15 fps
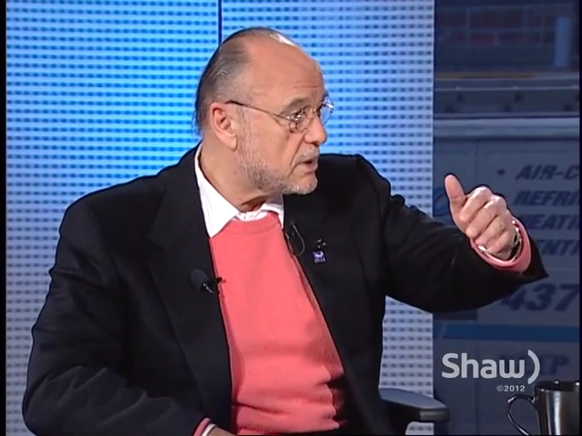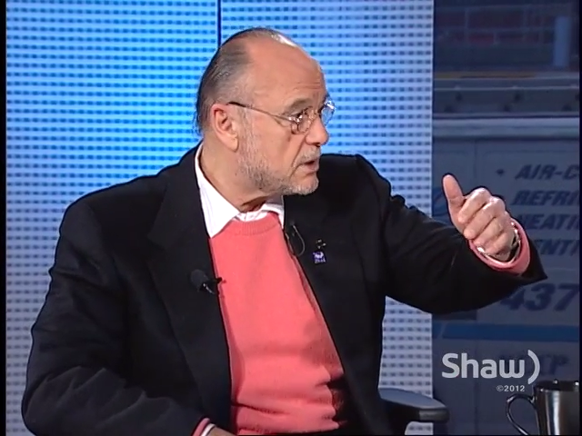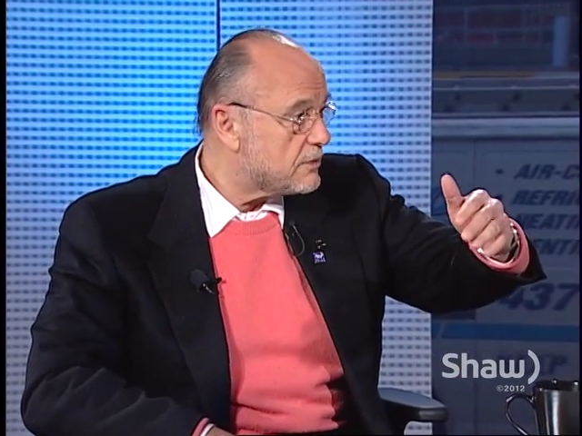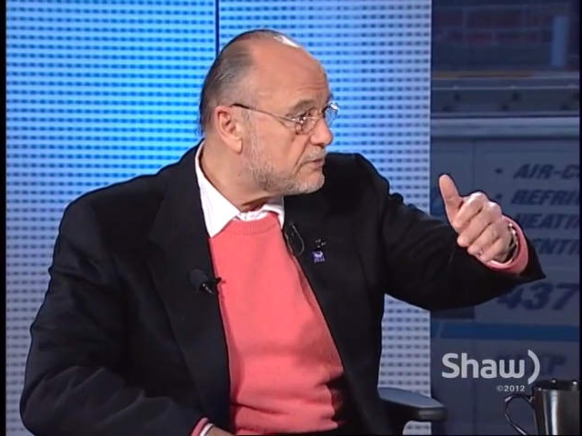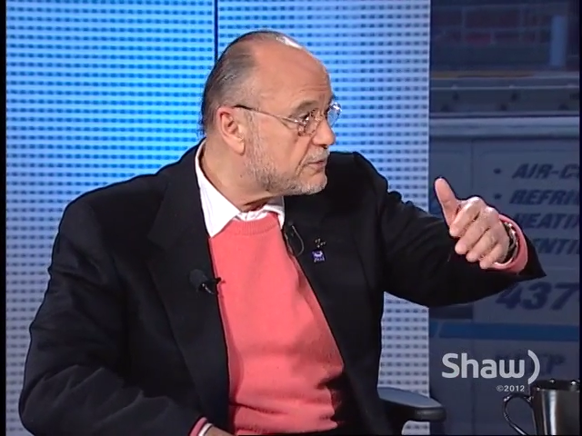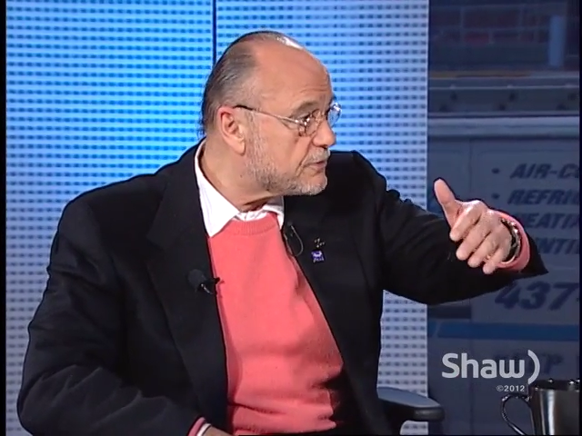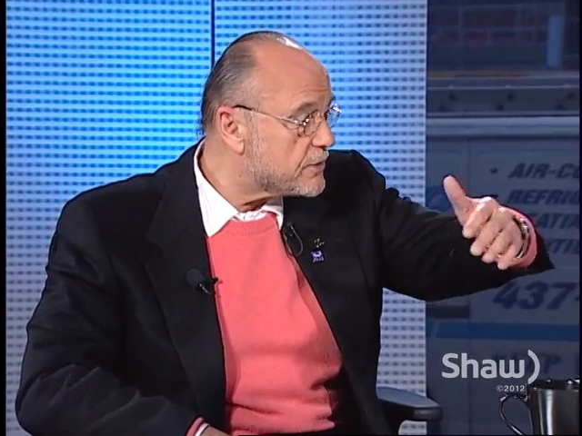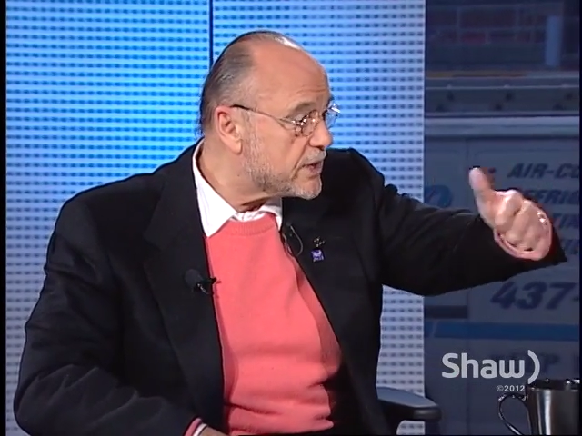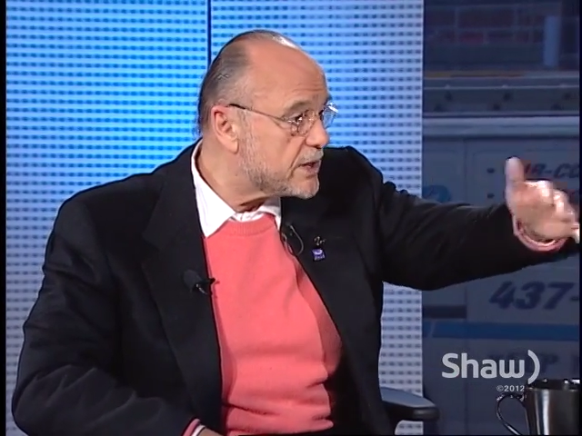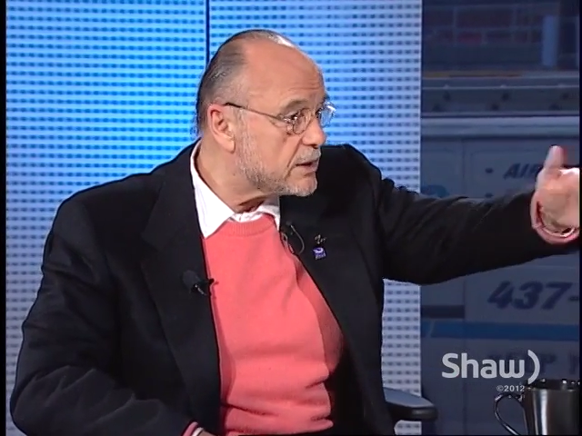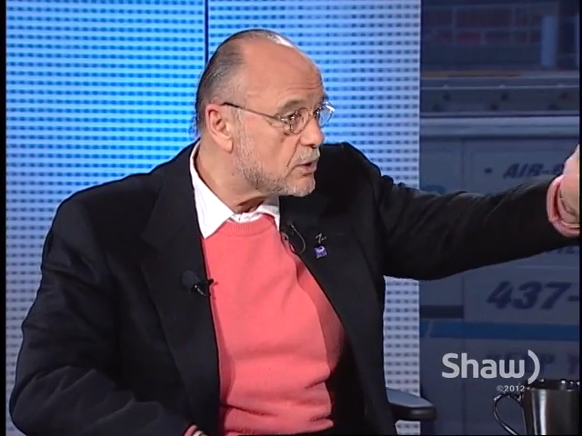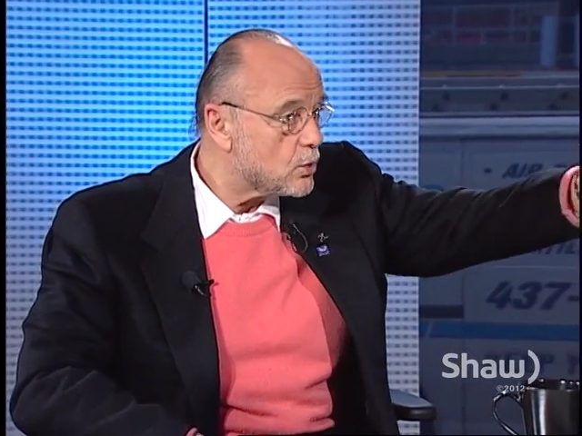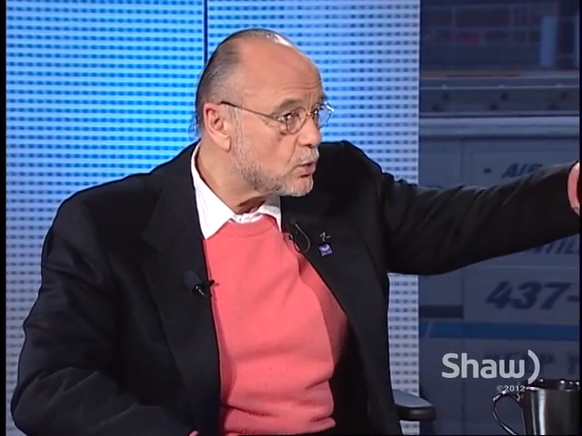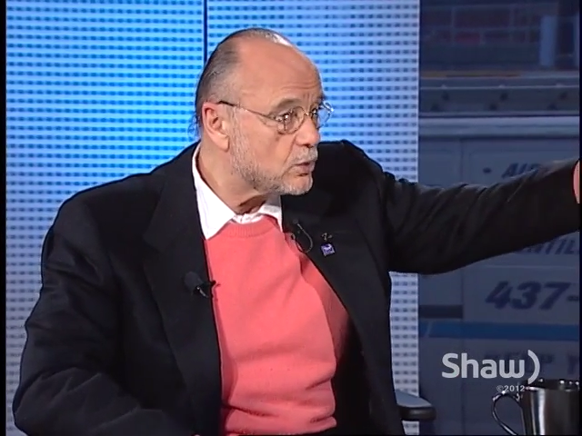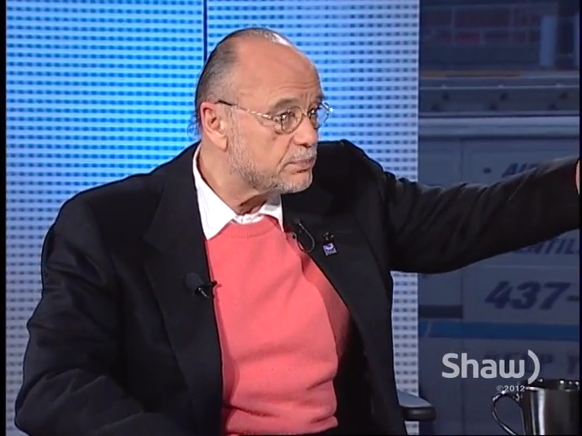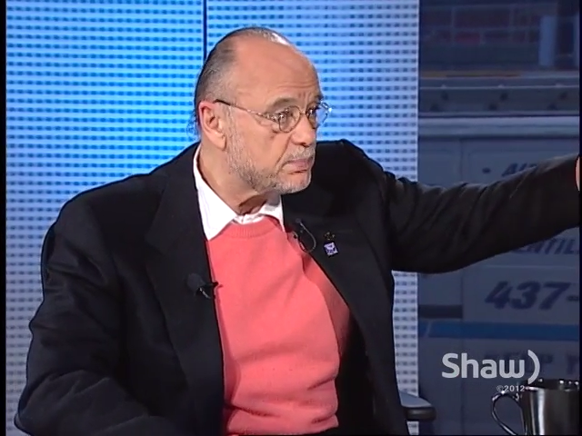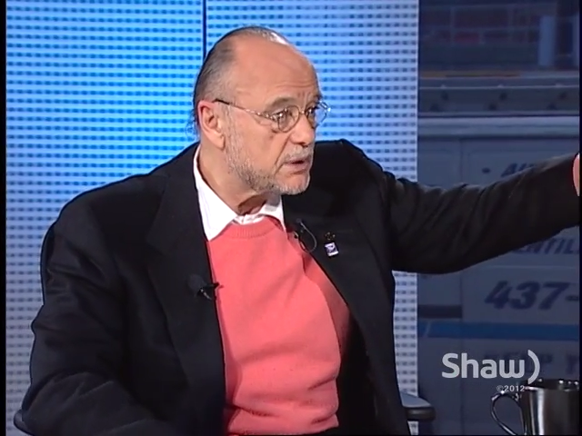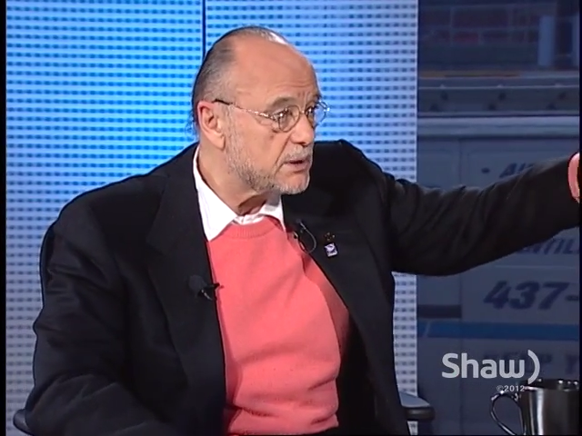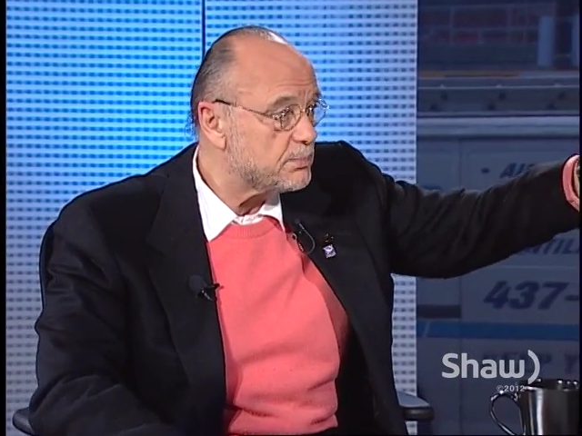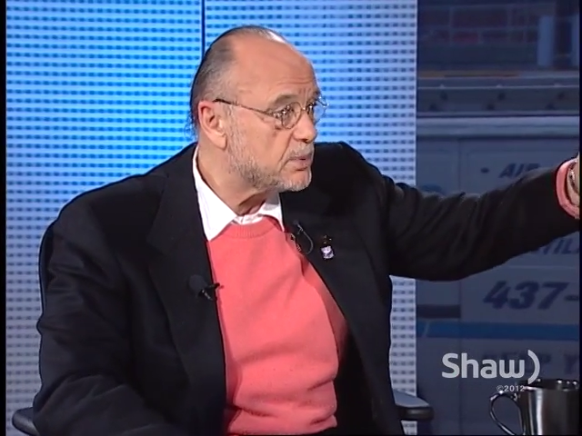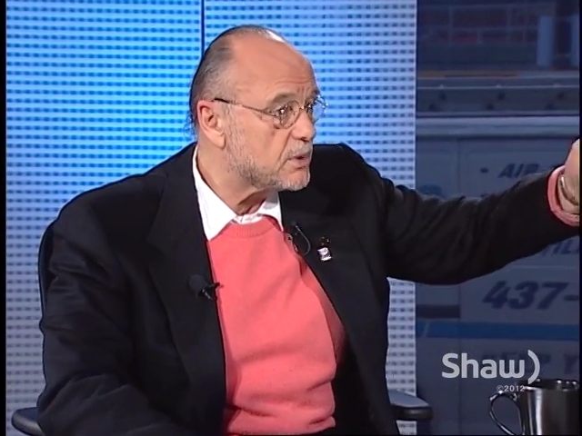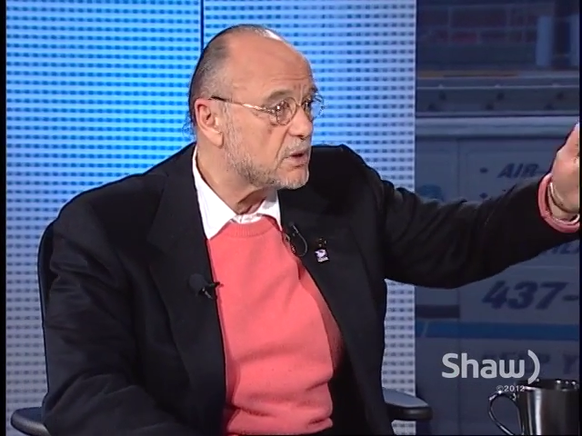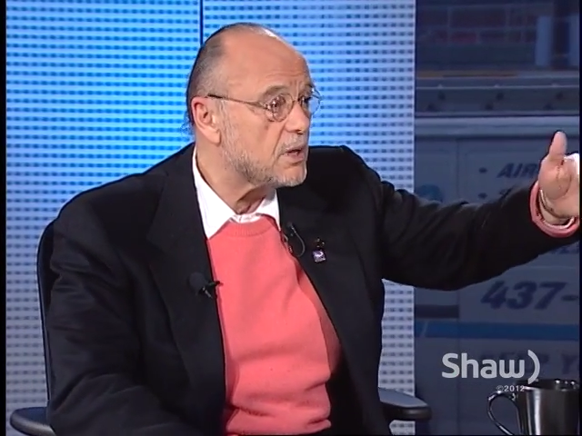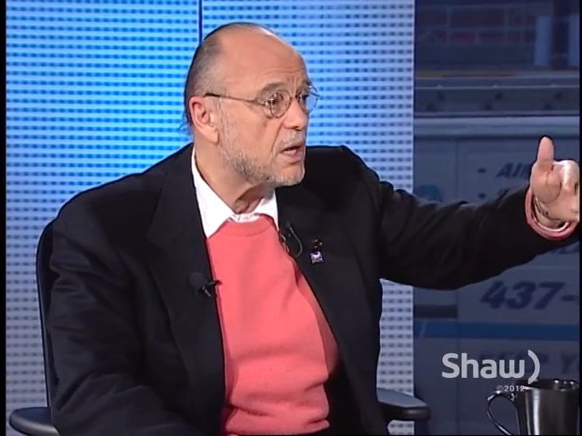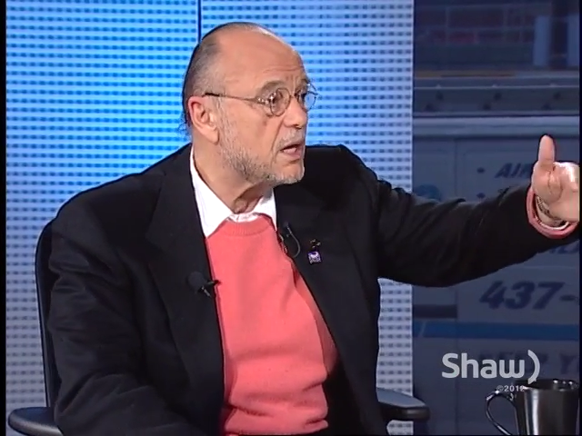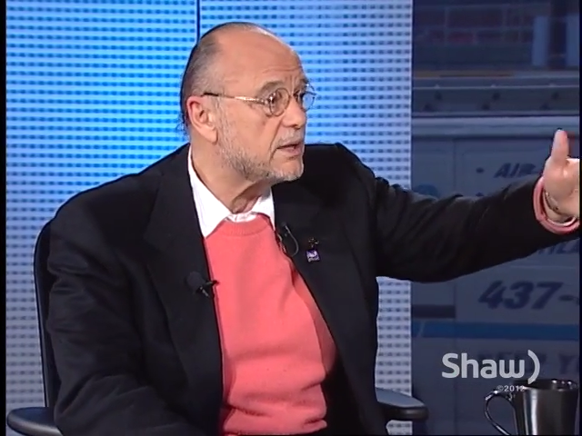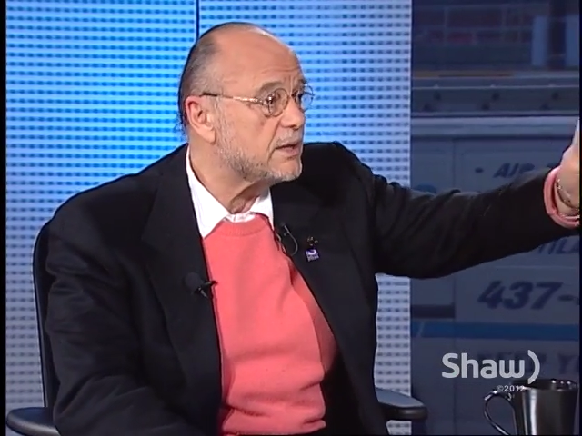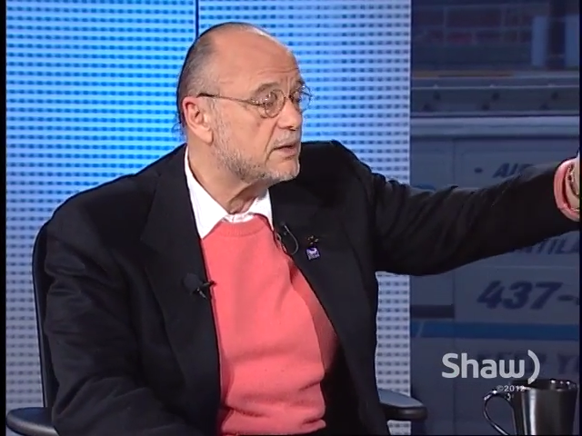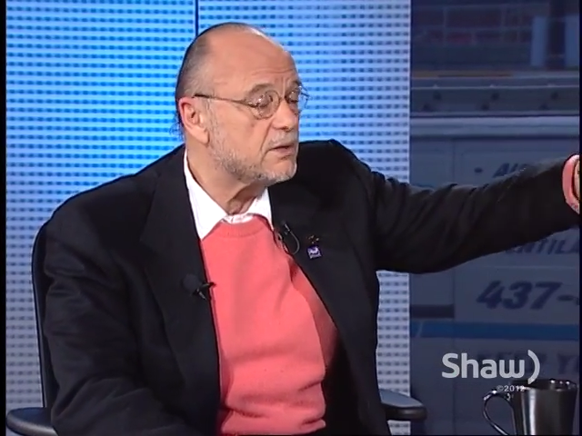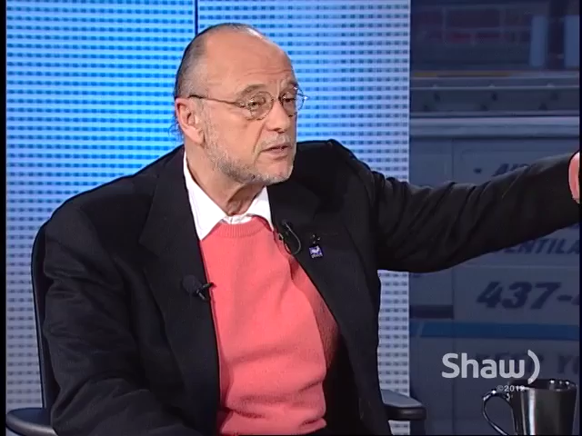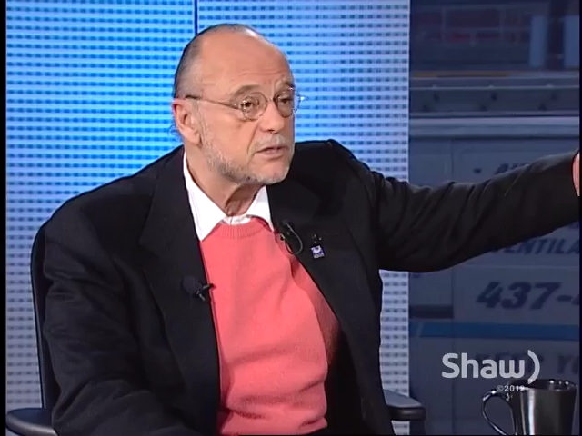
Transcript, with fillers: uh, frail old people clogging